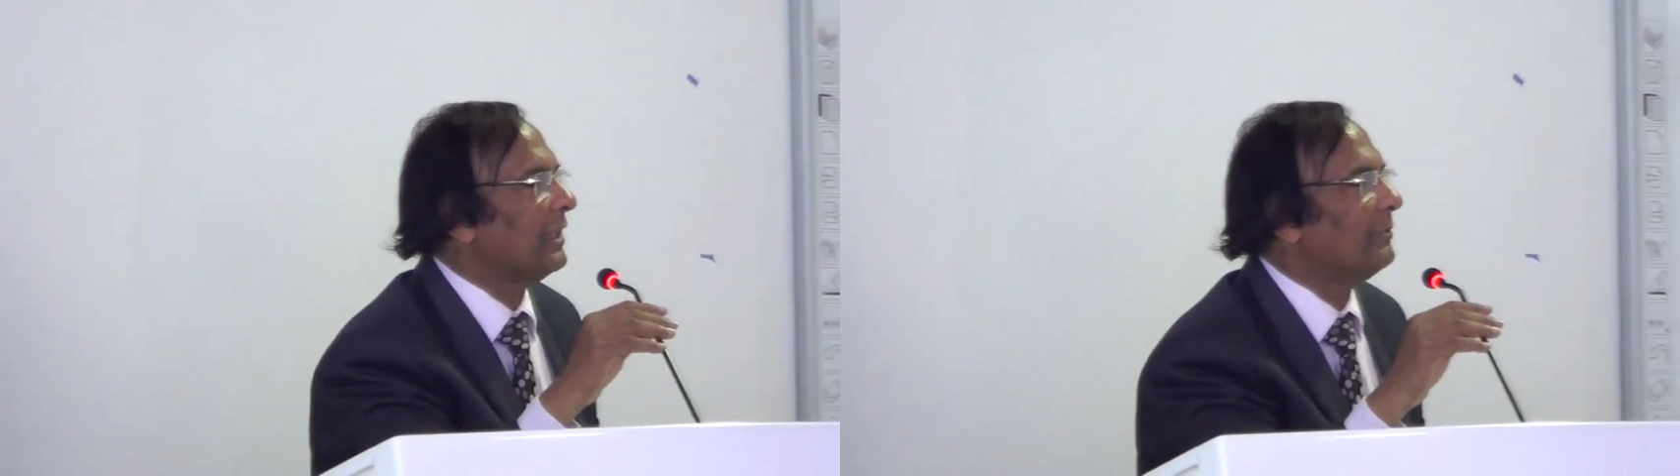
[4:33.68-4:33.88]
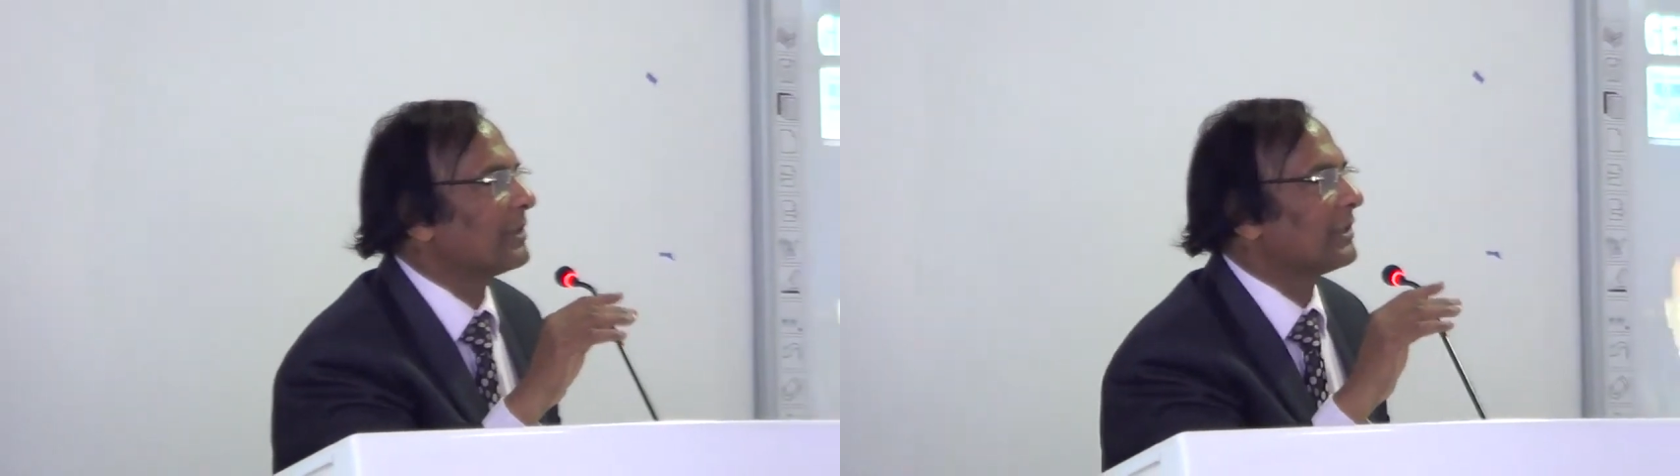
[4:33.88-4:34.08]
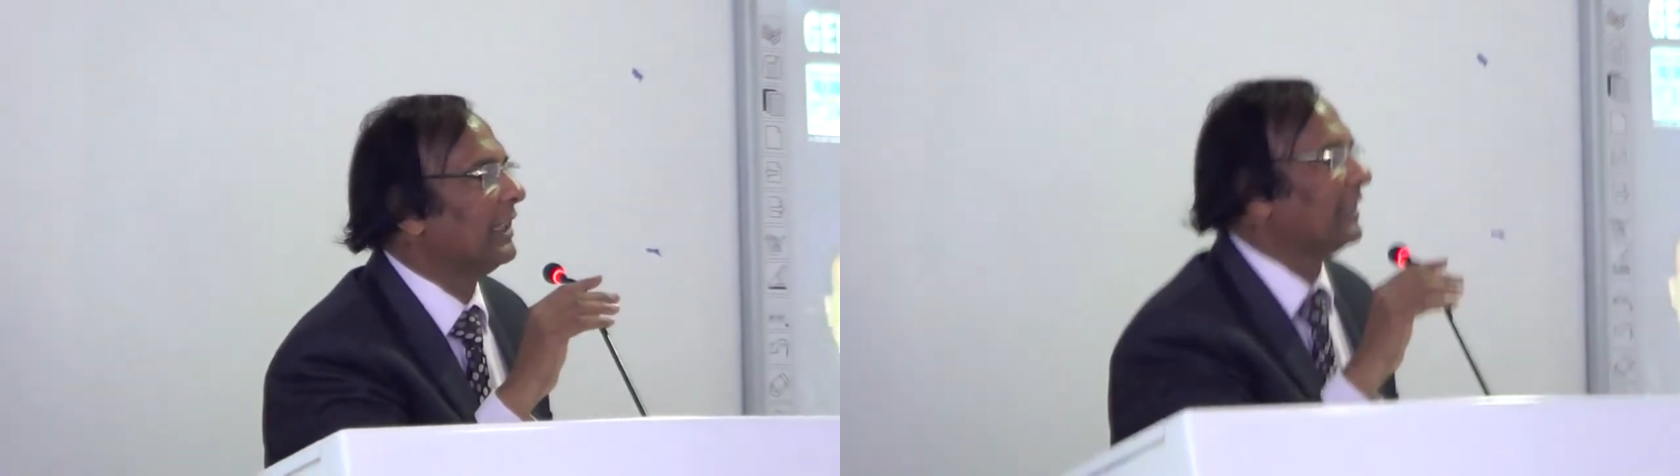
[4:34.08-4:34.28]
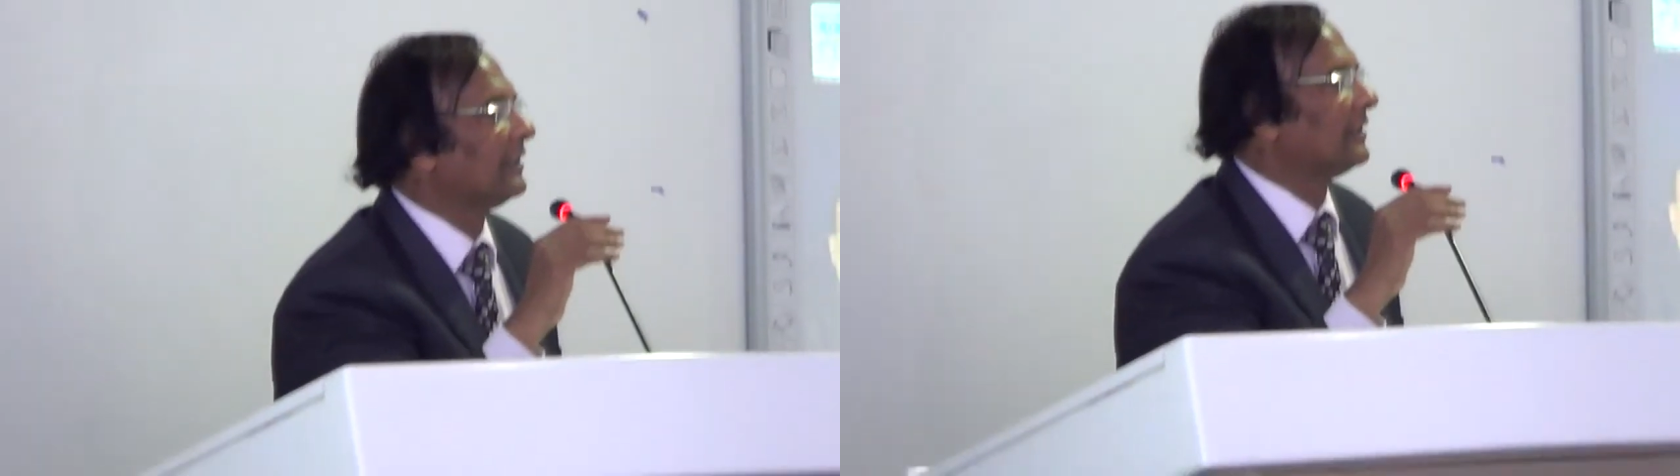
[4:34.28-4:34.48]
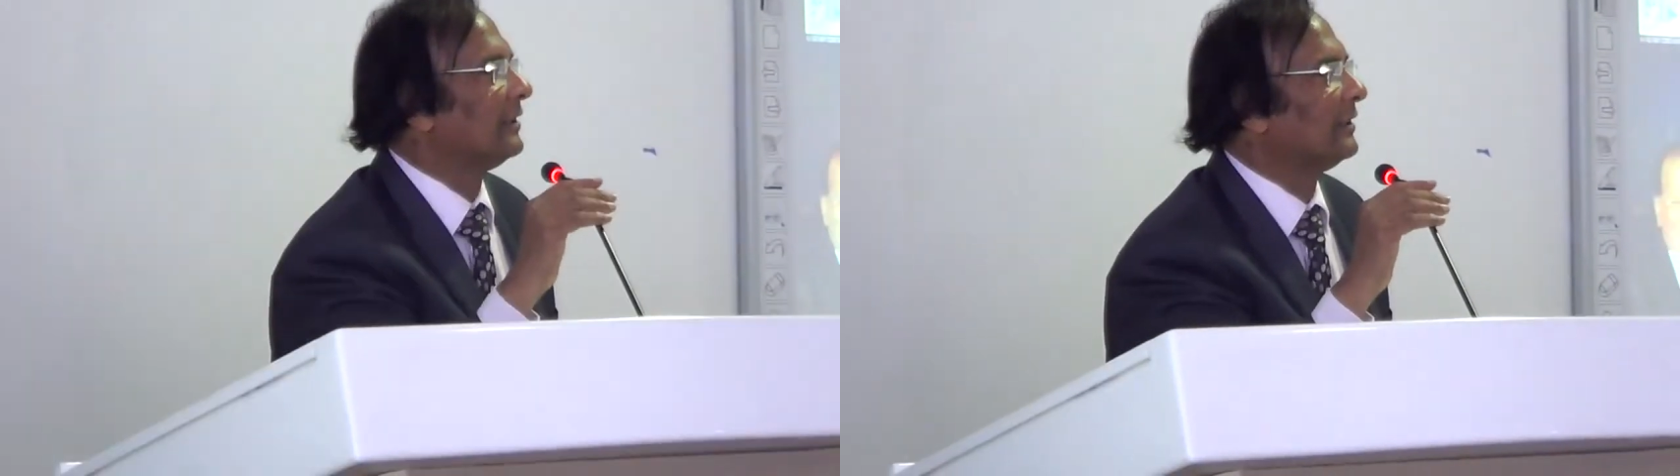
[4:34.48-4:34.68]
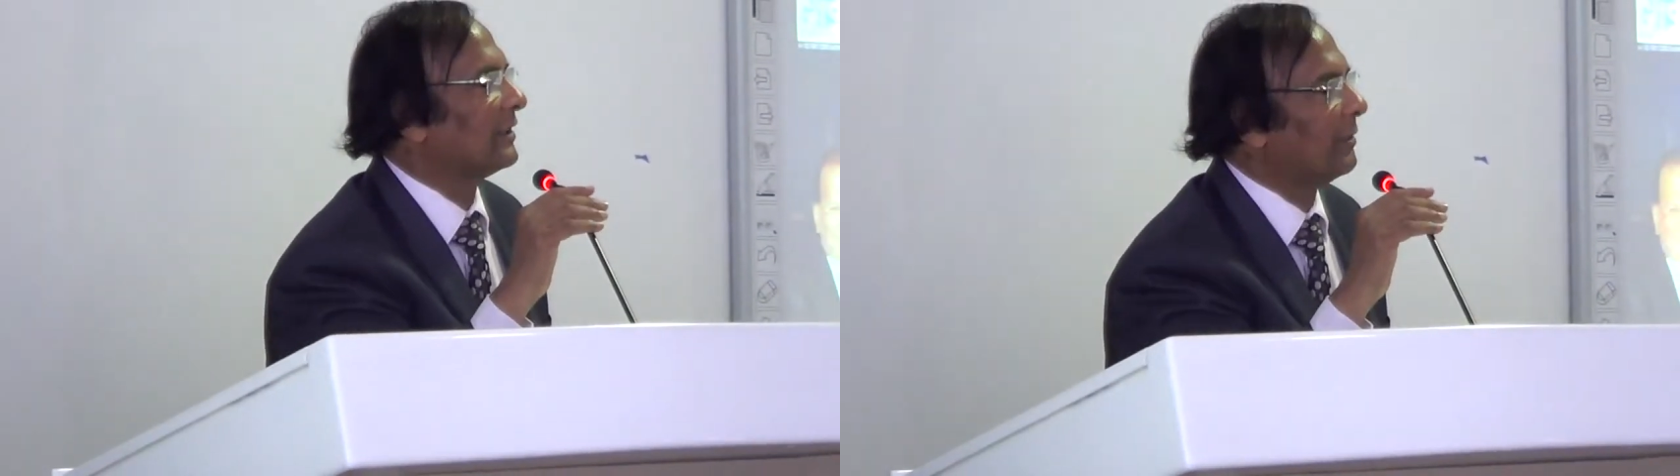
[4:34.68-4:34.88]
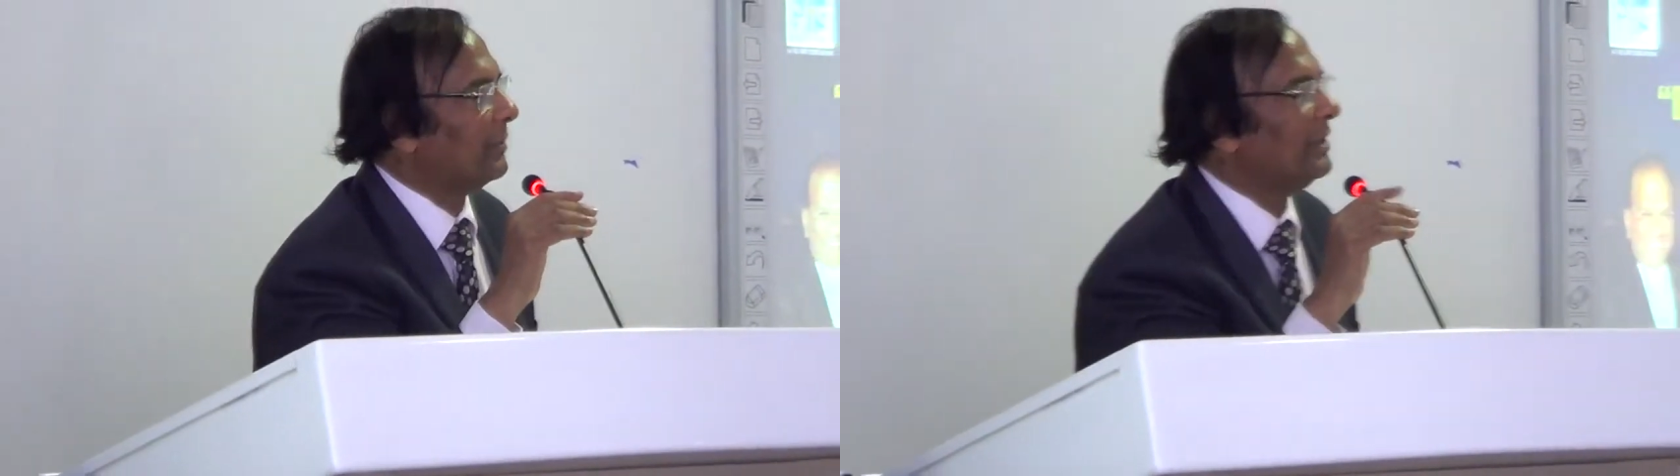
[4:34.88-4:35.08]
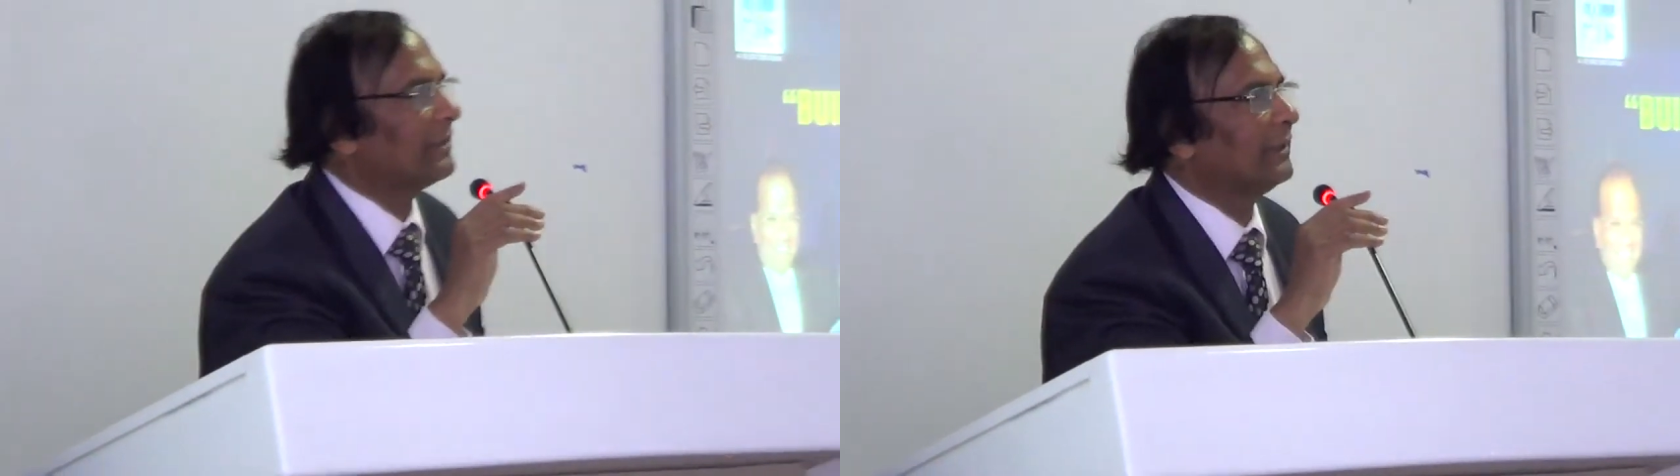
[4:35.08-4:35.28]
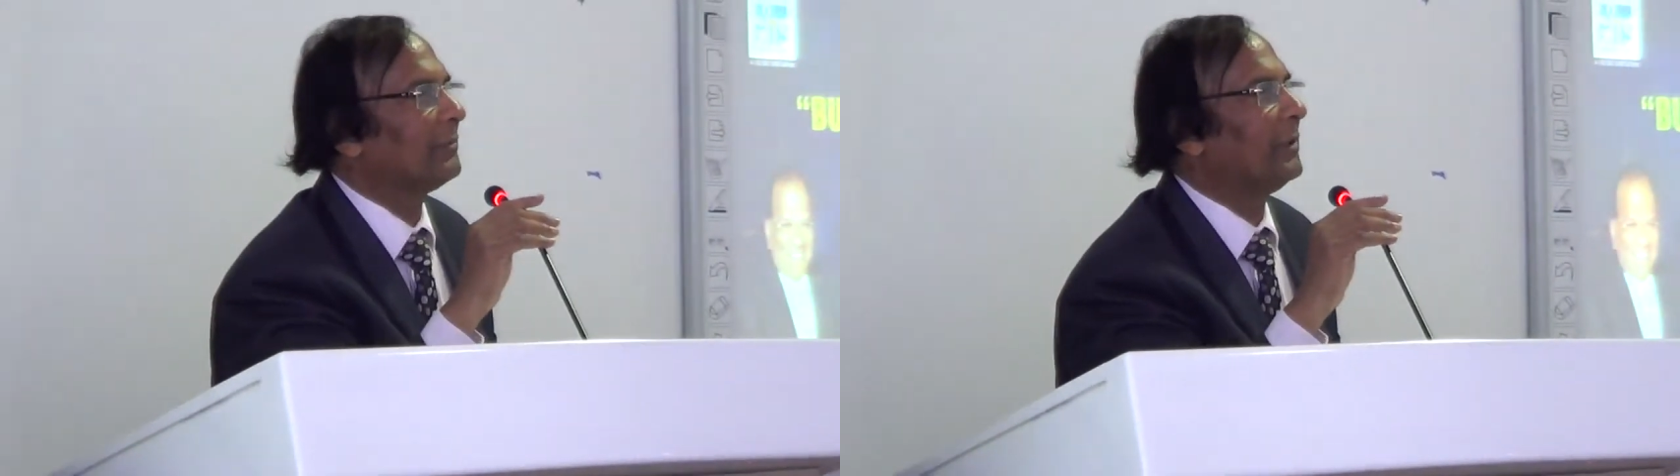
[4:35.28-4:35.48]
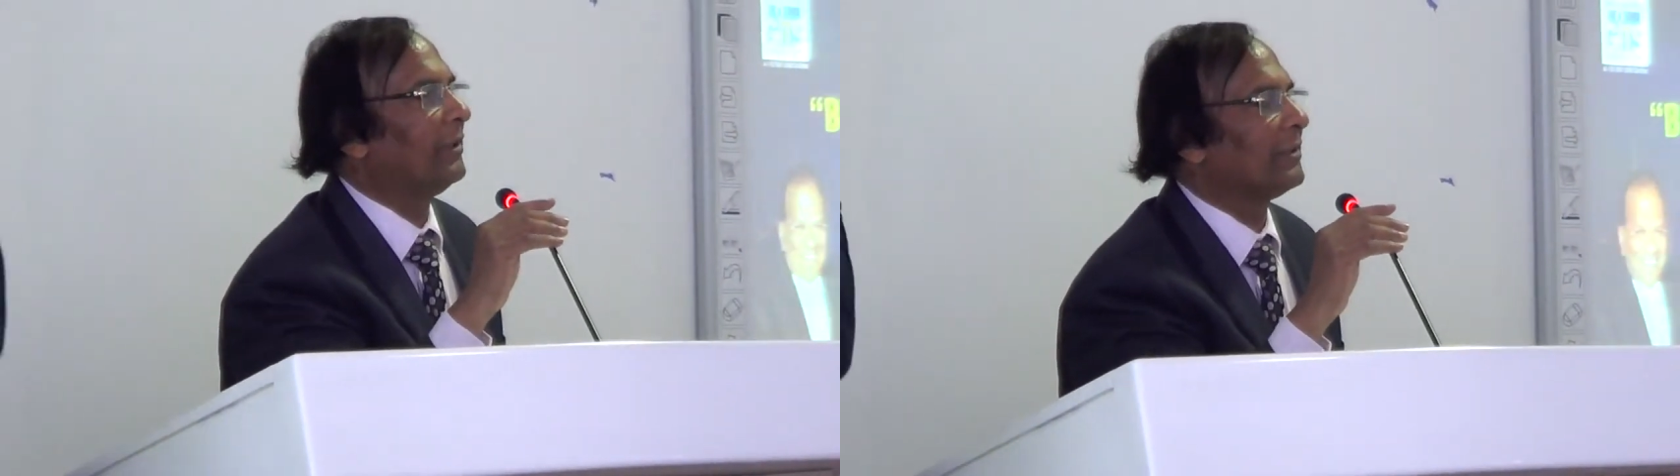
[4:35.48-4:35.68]
I must thank Kapil
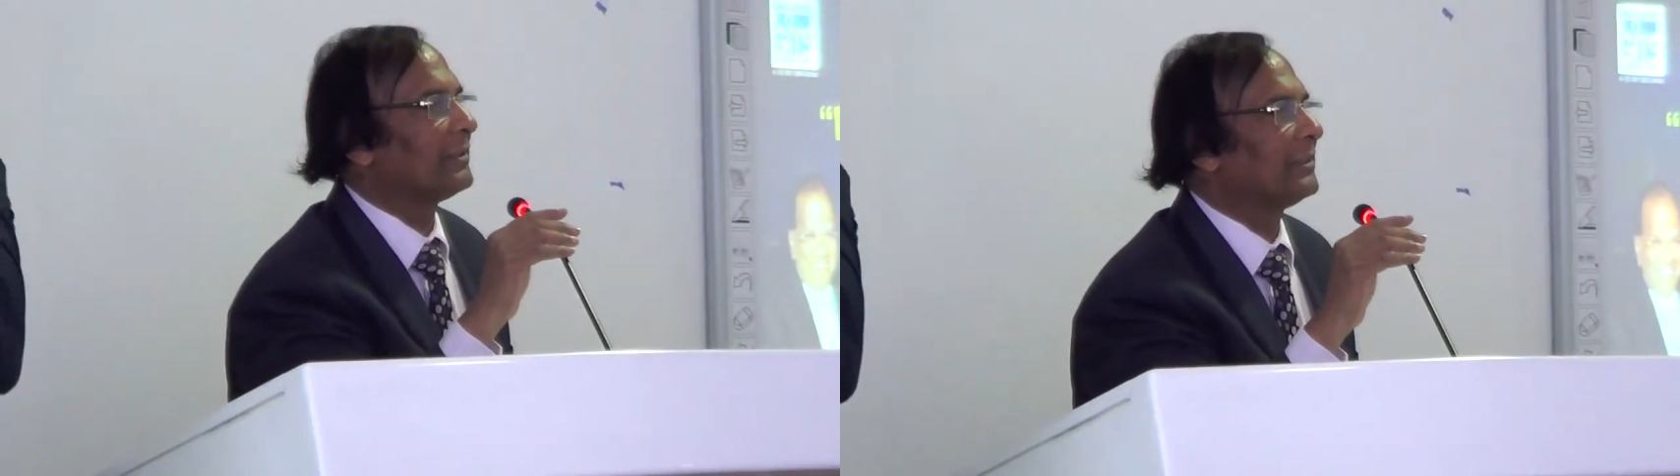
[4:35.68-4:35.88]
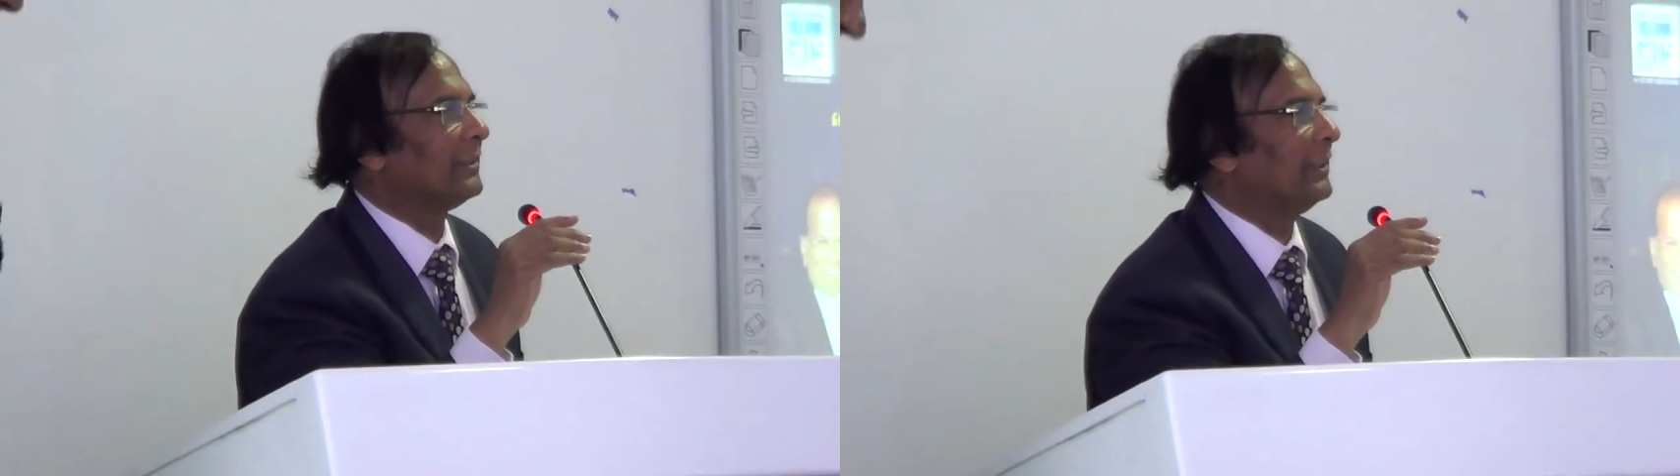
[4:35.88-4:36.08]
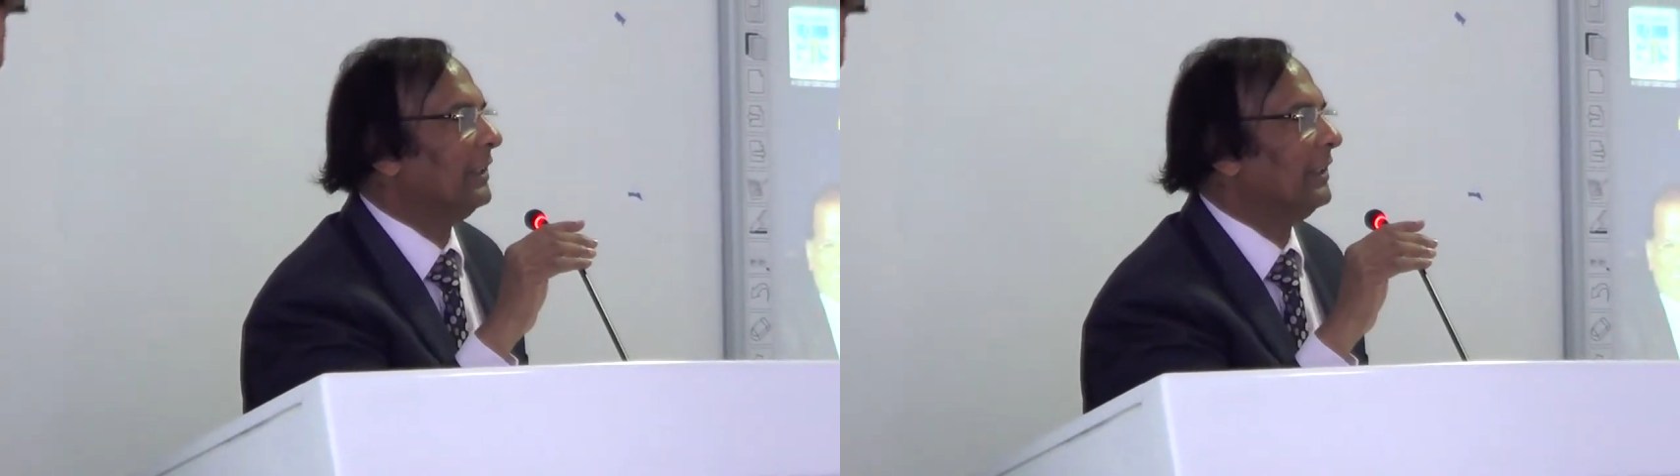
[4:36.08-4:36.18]
sir, because